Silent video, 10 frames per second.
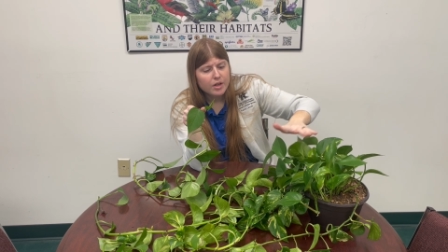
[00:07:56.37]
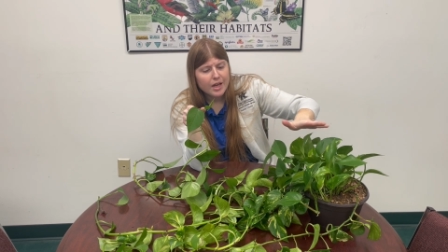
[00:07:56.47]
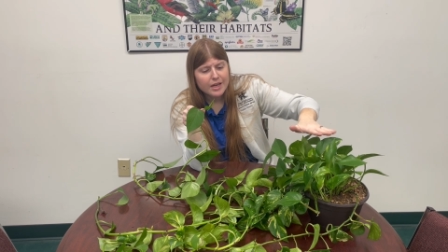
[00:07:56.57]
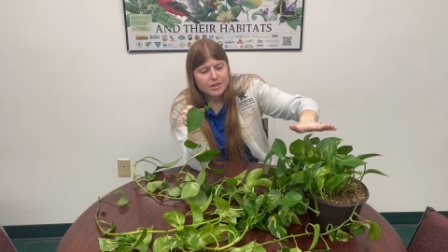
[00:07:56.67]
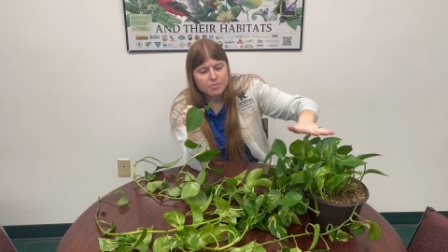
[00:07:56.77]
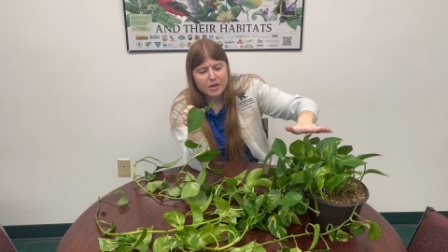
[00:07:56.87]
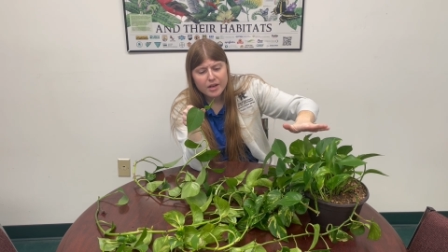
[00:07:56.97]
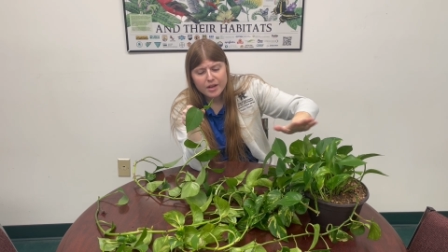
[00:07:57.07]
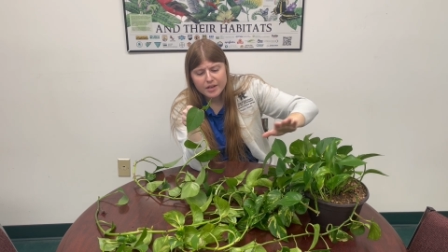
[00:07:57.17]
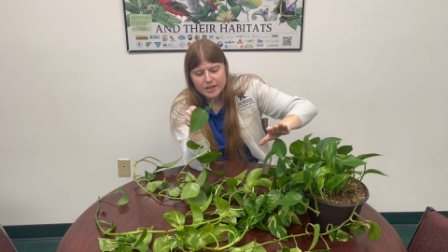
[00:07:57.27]
at the
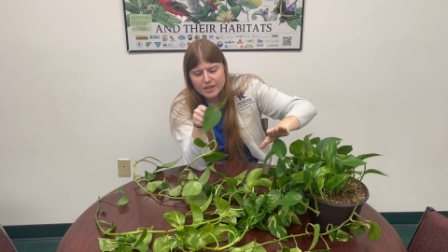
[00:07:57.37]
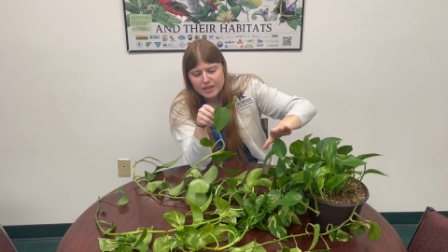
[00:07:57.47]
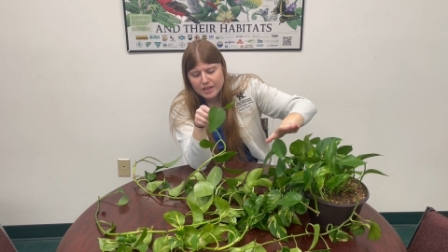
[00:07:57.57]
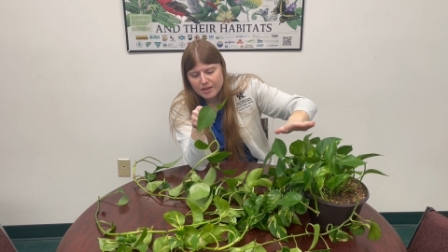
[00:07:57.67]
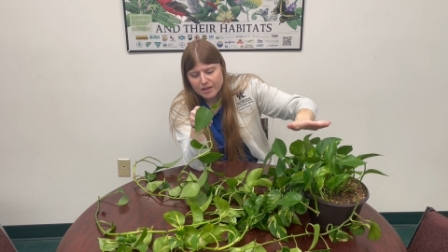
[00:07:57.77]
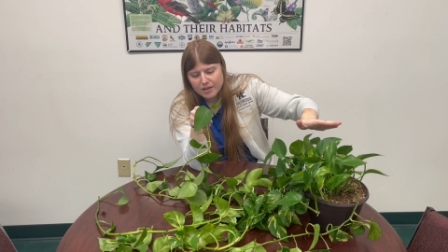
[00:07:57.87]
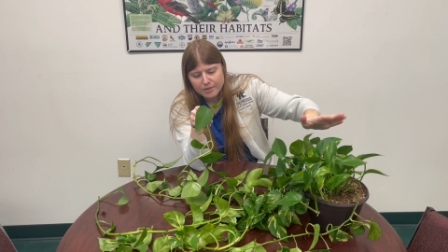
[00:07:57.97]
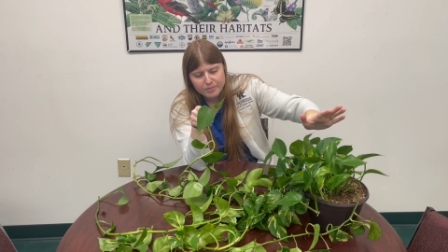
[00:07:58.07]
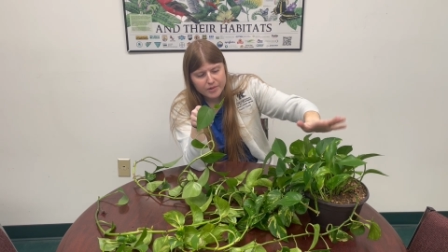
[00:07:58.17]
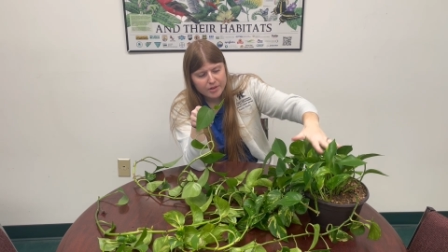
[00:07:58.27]
pot
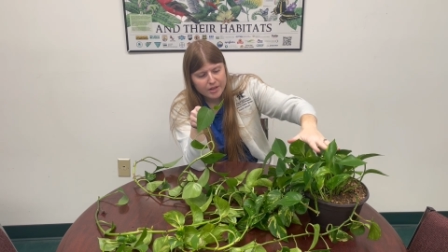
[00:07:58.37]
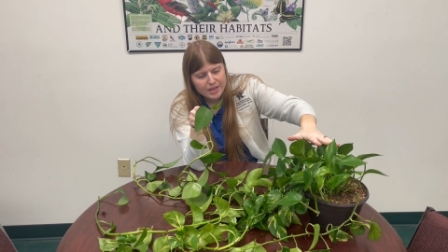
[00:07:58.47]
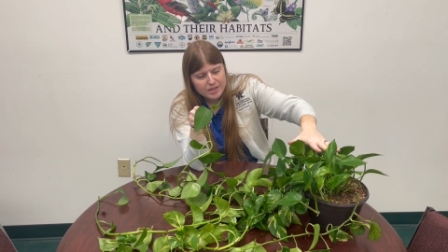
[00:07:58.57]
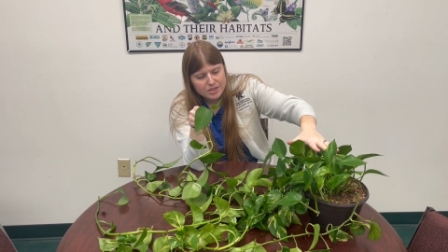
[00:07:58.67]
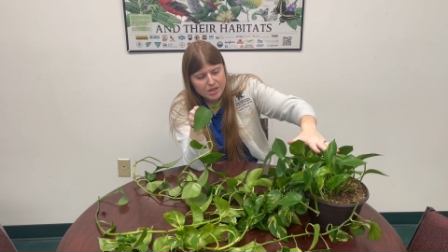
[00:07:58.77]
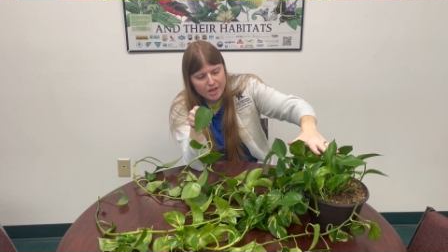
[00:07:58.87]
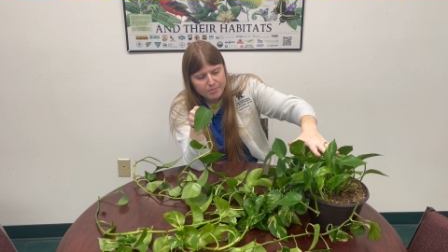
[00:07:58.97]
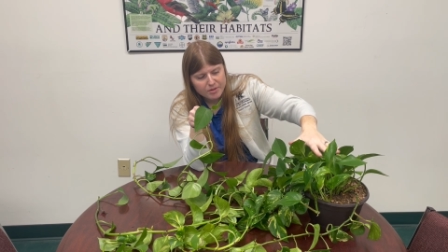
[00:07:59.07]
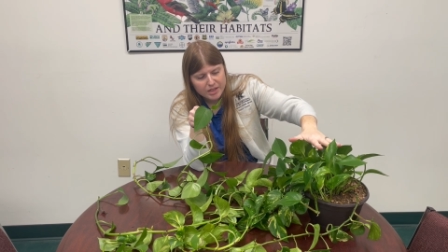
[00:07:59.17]
and at the top of the